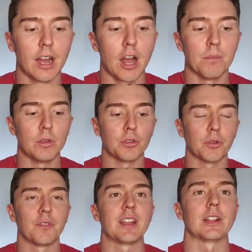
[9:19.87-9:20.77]
You
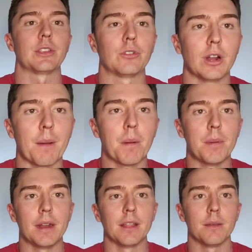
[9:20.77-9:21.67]
sort of get stood up a
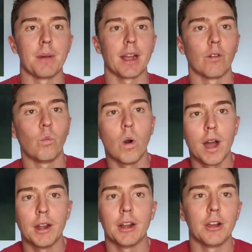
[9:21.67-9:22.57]
bit at the back of
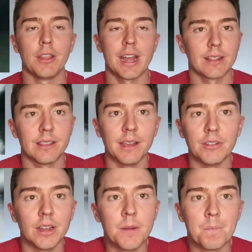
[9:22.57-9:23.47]
one. I know that's
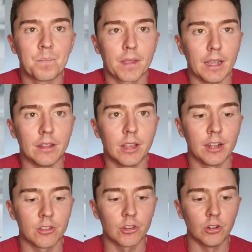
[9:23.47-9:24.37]
never
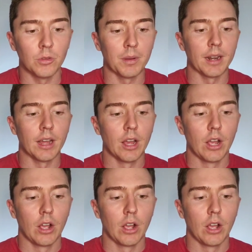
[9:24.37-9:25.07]
intentional, but